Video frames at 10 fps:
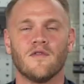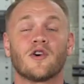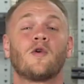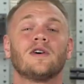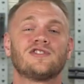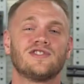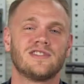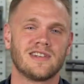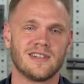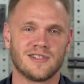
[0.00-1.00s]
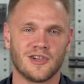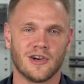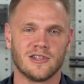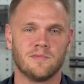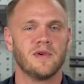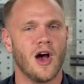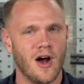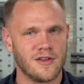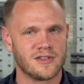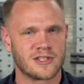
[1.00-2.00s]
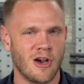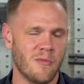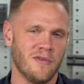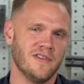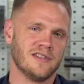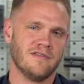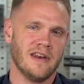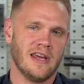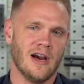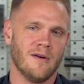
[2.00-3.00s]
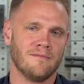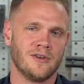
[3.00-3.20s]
For questions and concerns beyond the scope of this video,